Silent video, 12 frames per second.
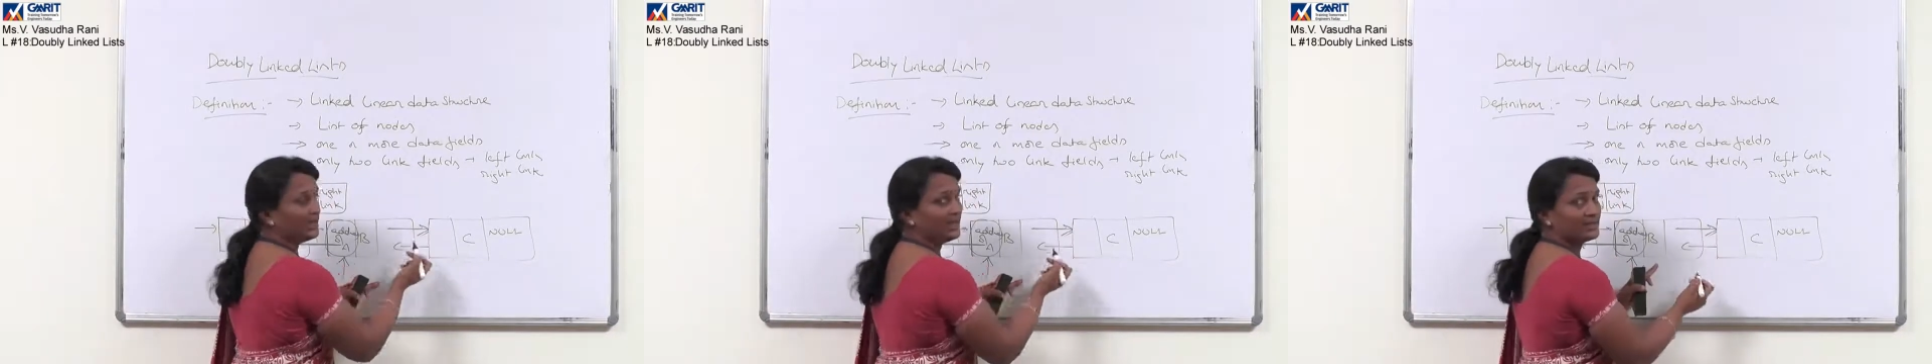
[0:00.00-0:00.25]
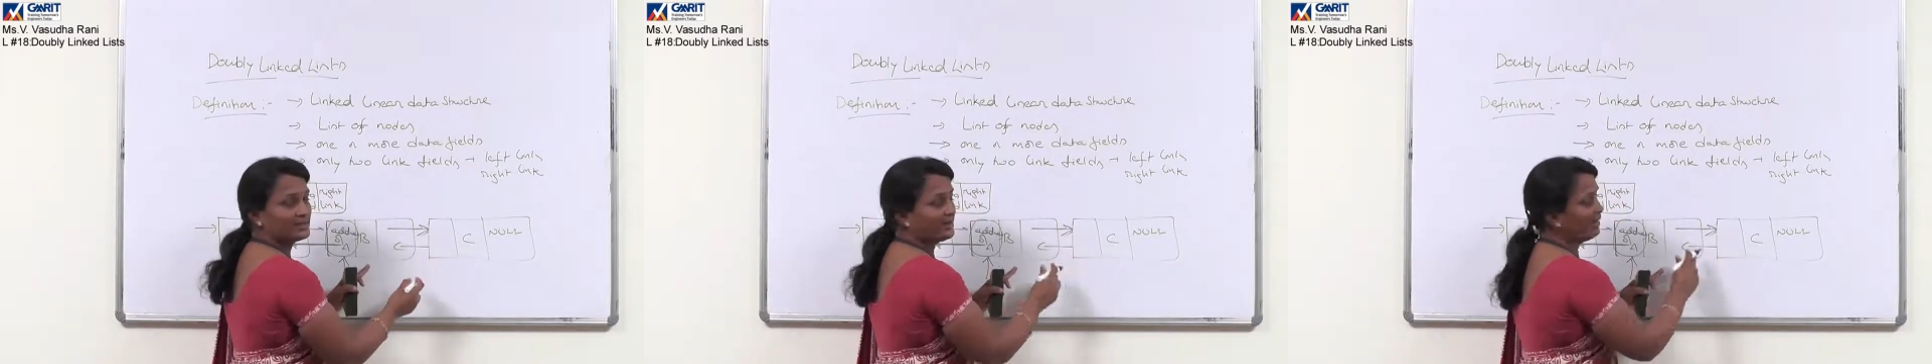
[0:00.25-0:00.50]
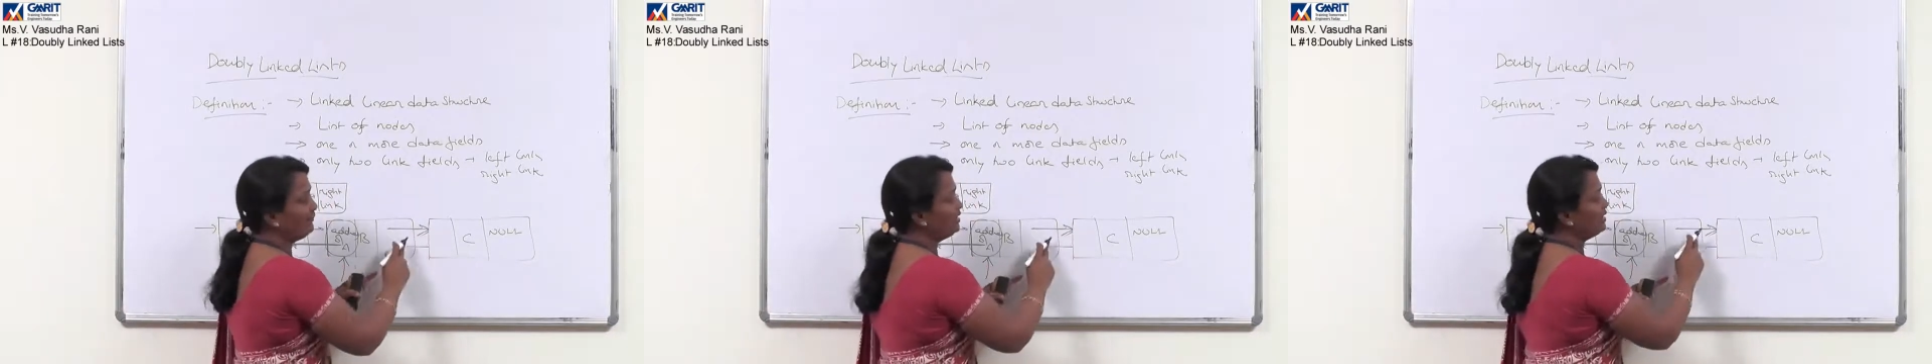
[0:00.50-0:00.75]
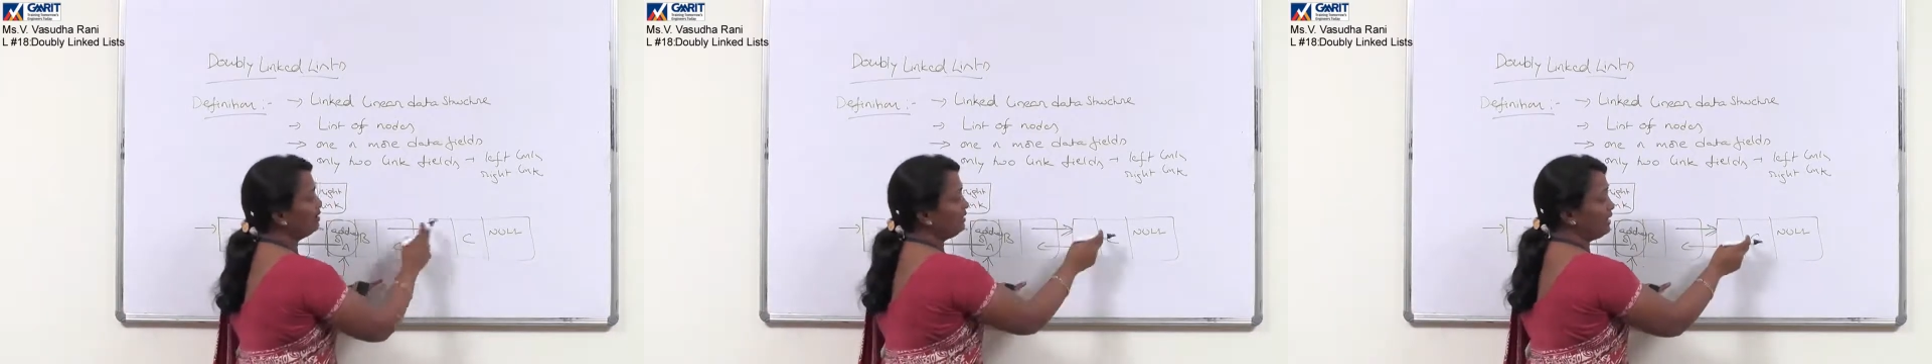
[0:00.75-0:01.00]
is
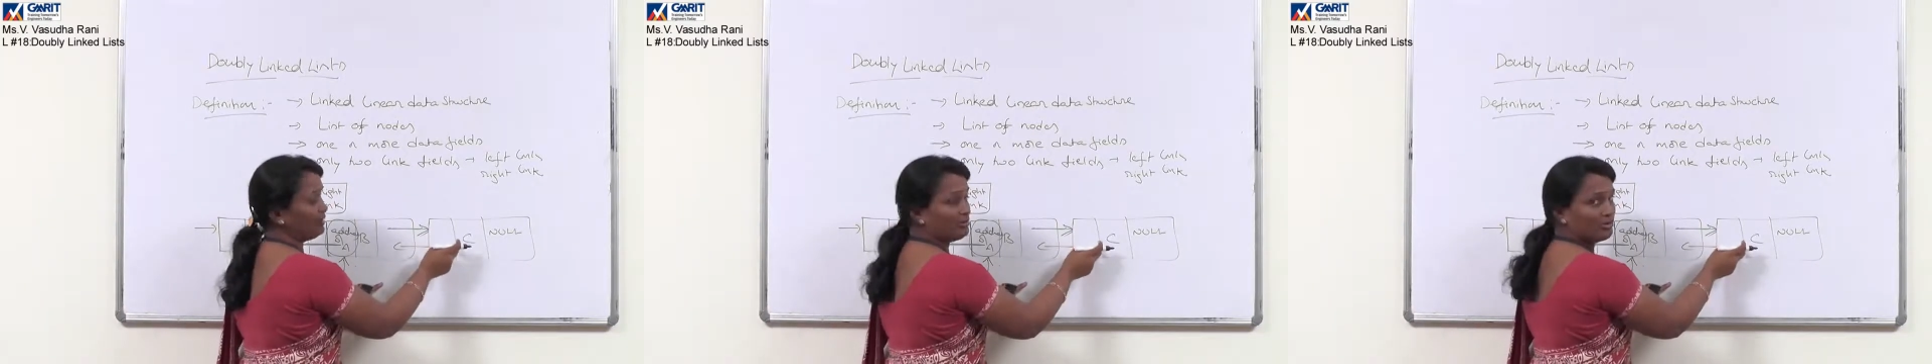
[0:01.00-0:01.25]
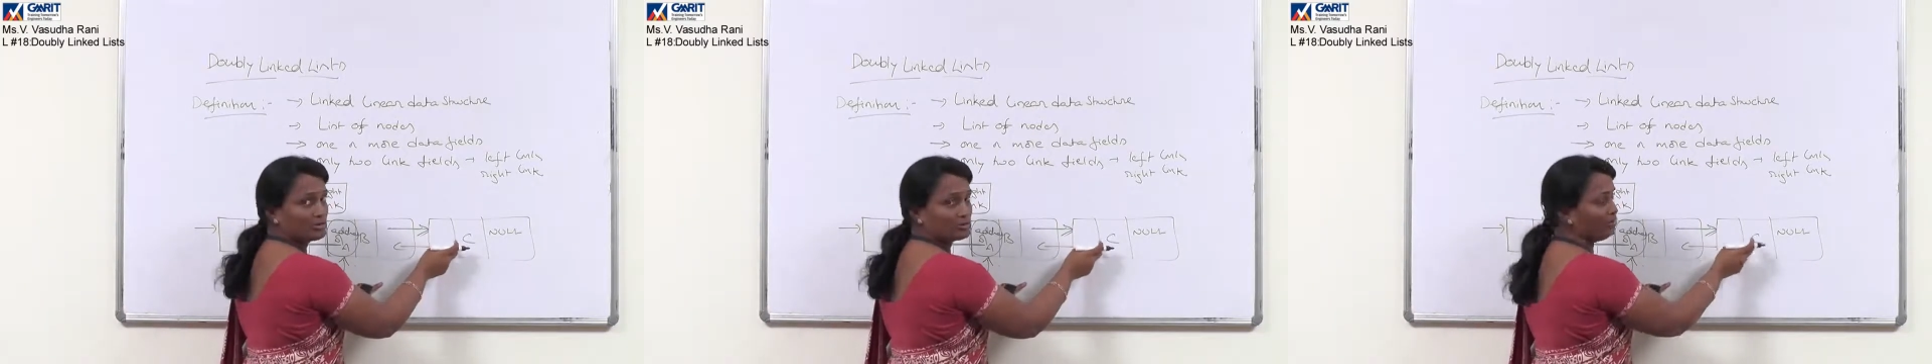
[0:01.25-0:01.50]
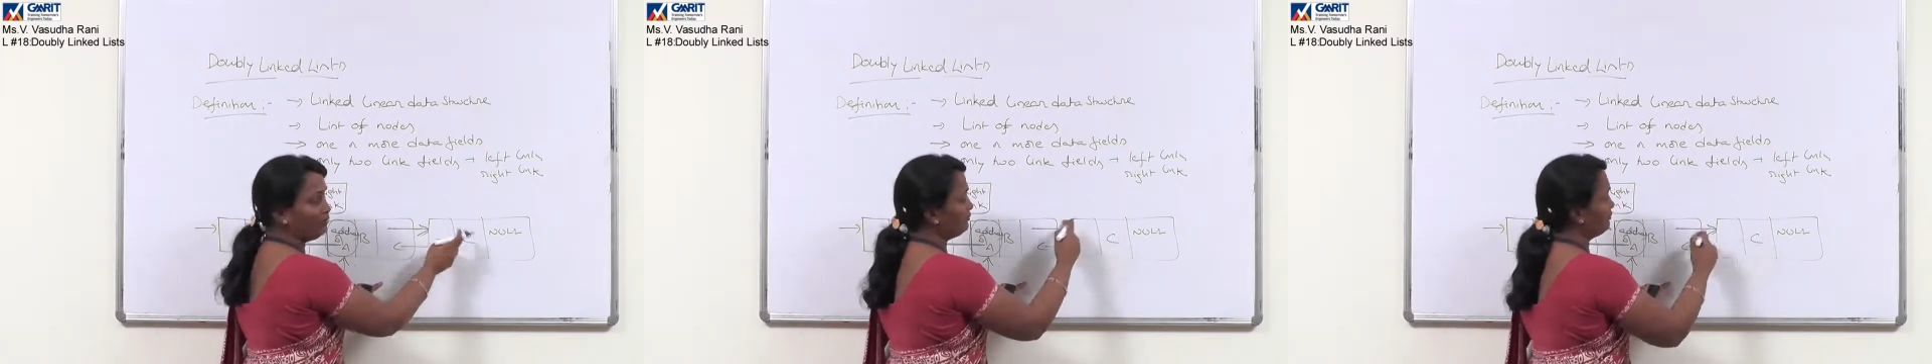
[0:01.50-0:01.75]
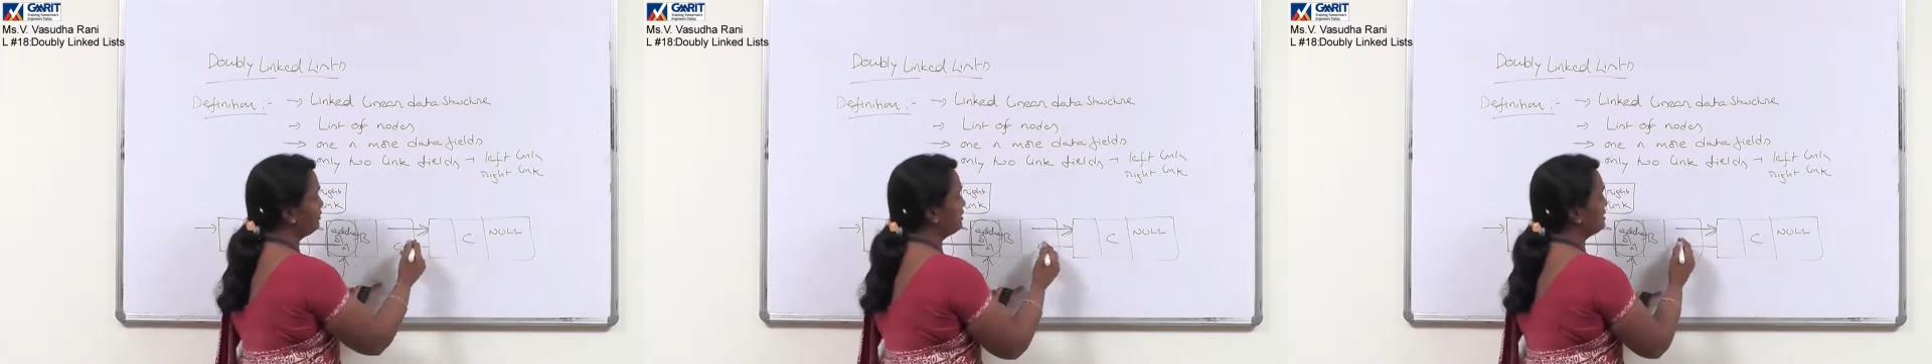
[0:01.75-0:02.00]
having the address
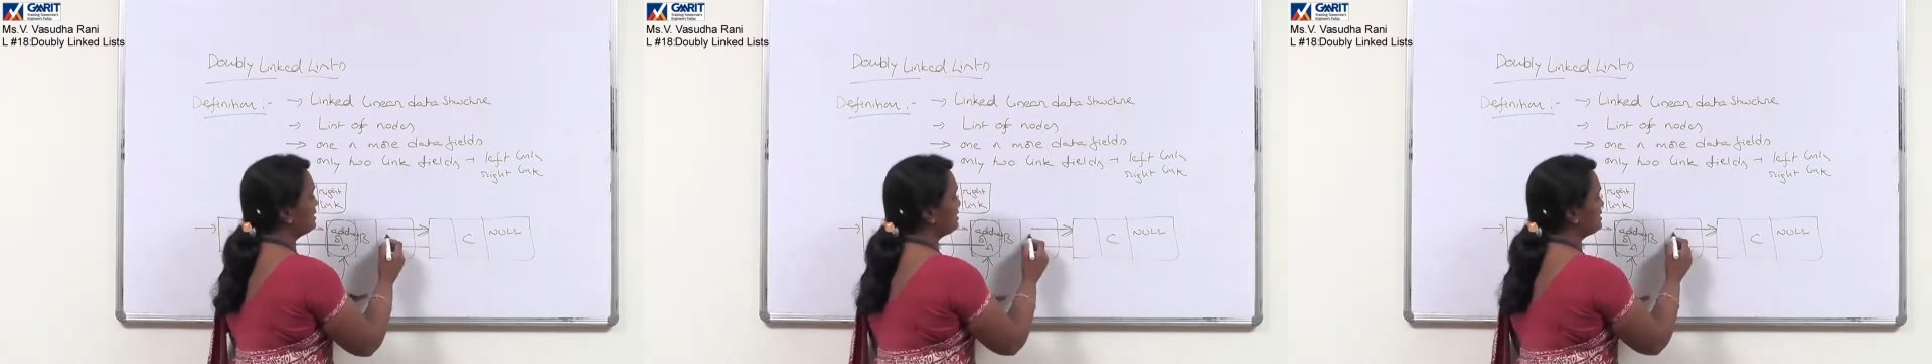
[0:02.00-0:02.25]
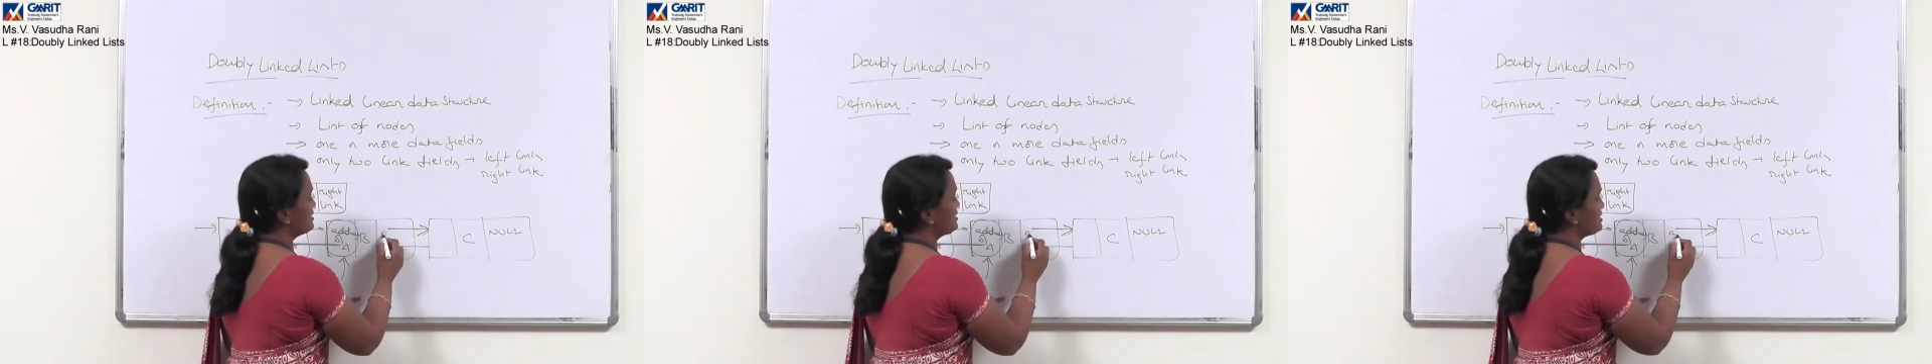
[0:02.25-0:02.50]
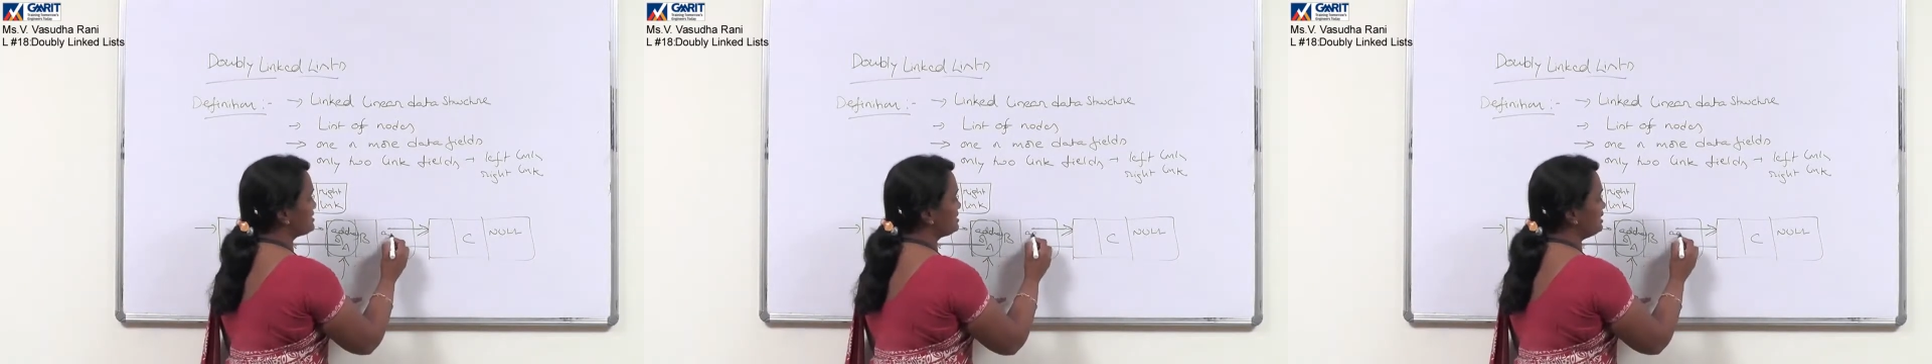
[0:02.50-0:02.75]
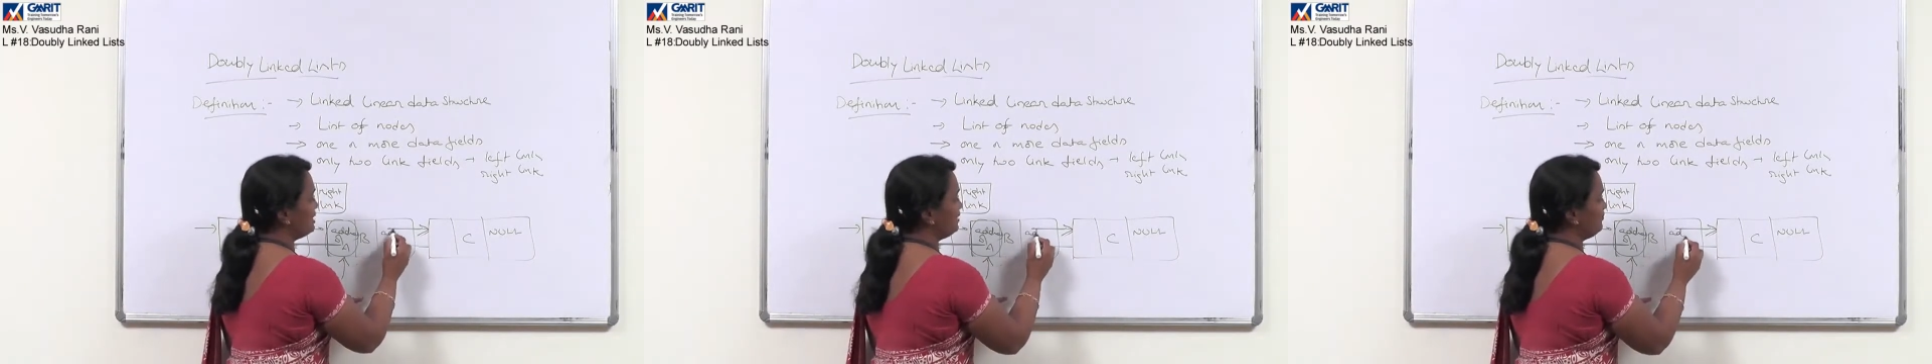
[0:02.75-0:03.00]
of
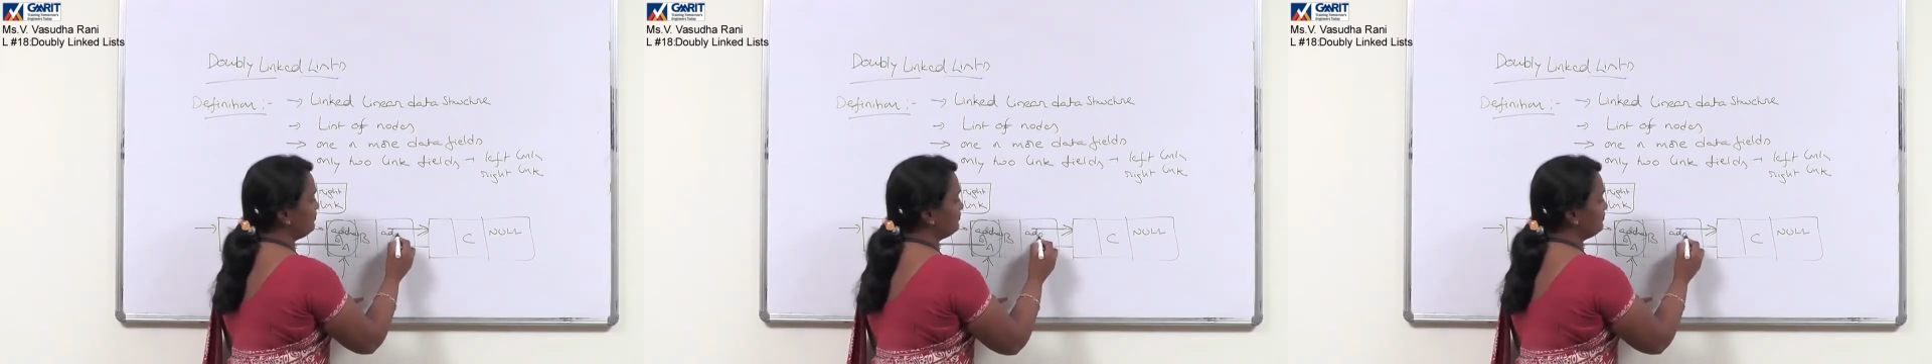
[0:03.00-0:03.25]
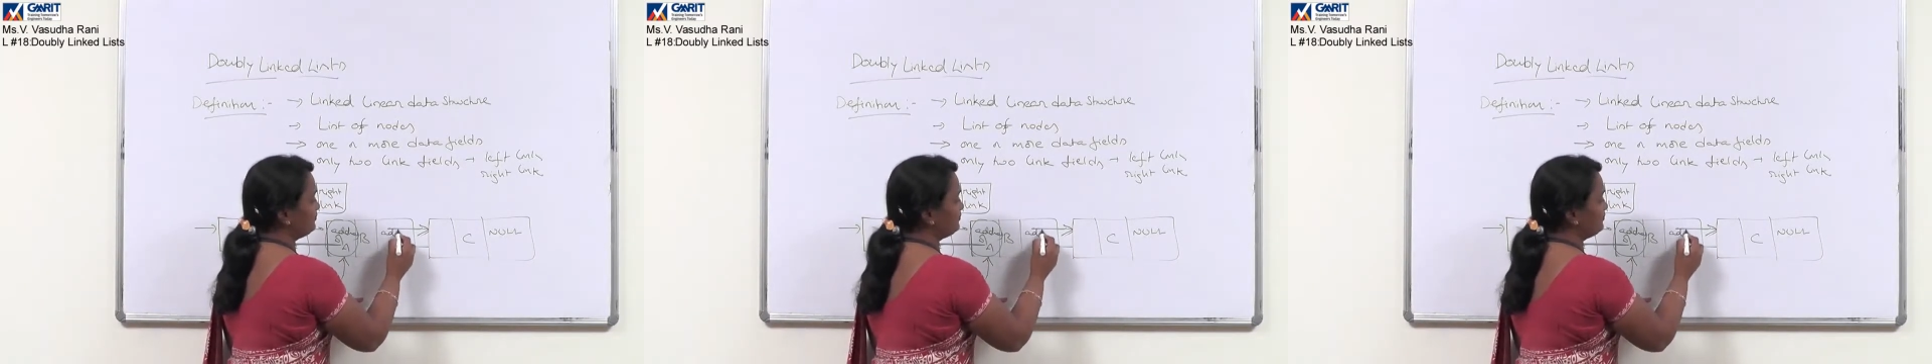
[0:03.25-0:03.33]
C.